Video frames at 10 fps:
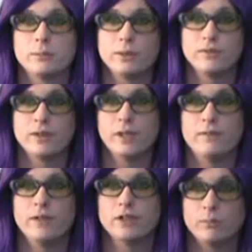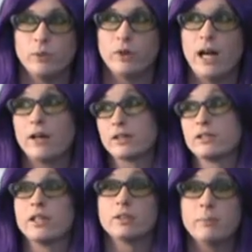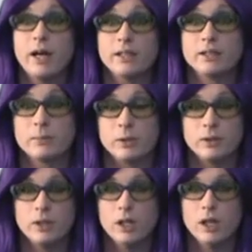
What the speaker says: them as invisible out as possible.